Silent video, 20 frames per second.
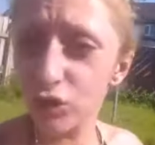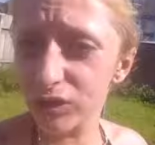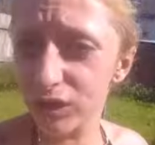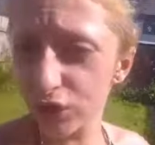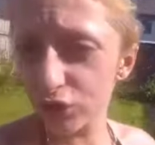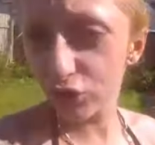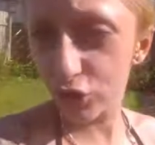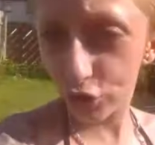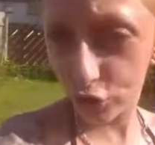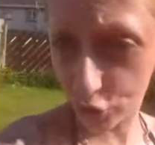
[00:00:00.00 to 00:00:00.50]

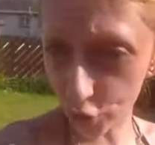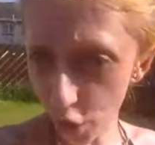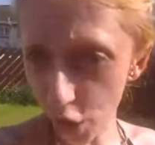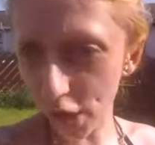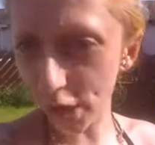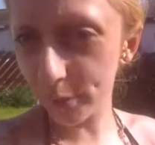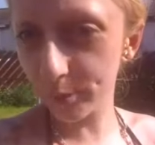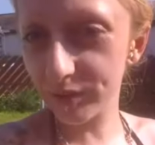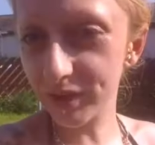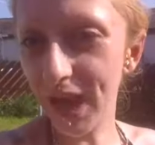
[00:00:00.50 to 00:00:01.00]
James from the
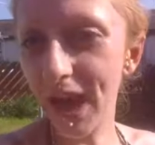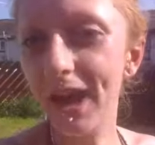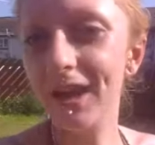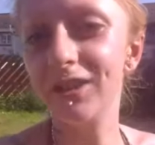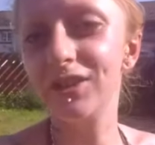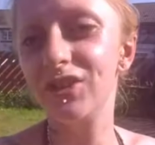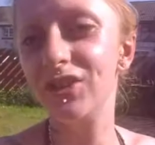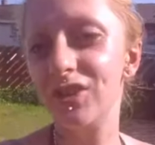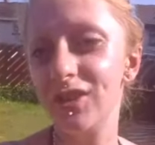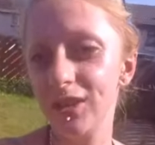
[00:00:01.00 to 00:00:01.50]

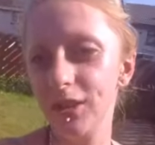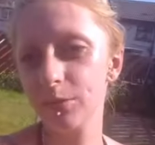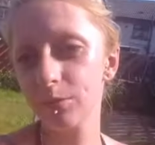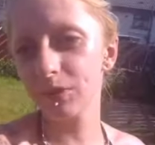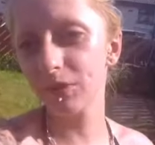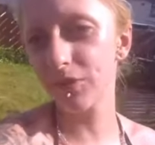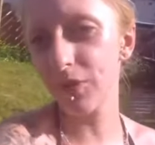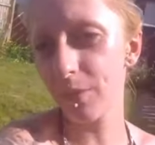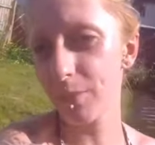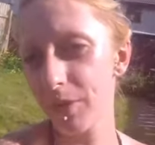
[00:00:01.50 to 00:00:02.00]
Impossible
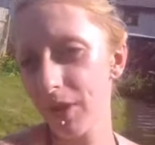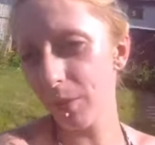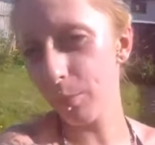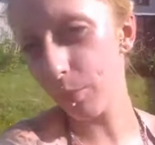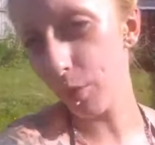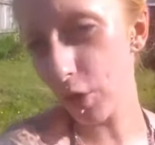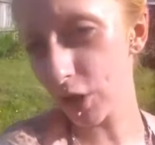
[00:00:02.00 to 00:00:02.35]
Channel says.